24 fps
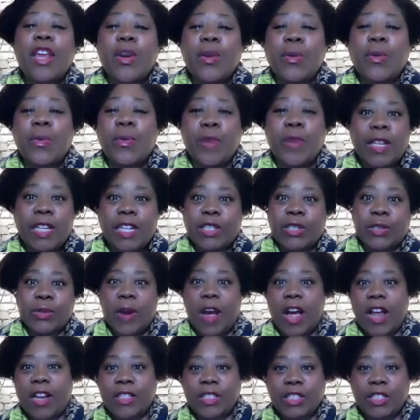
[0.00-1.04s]
you're really
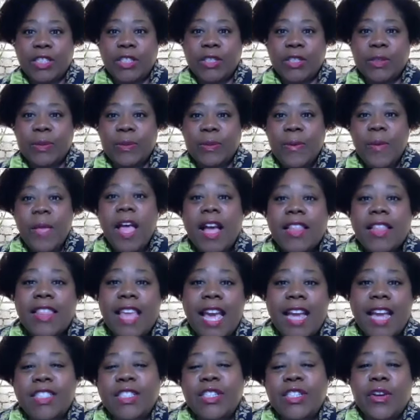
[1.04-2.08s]
drawn to
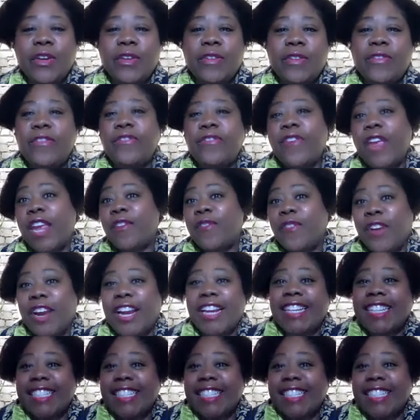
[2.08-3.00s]
that's your favorite?